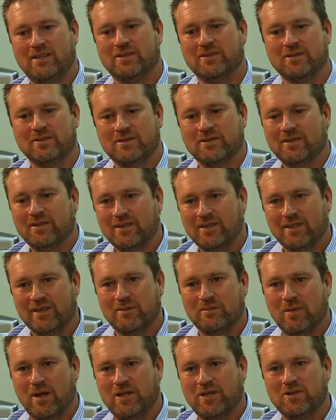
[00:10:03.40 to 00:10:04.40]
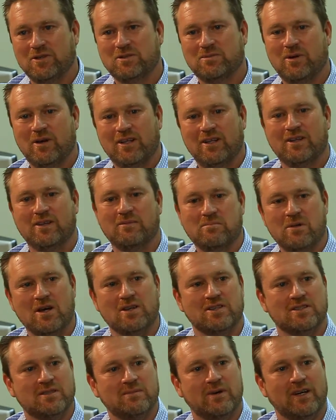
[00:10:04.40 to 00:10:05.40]
you smile the
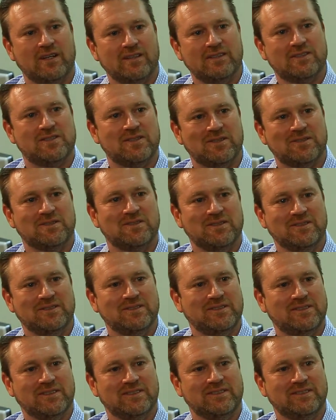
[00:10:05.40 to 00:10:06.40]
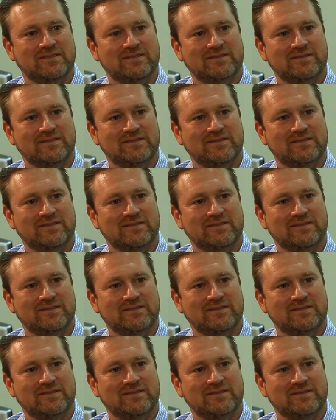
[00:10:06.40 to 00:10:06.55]
most about this whole solution?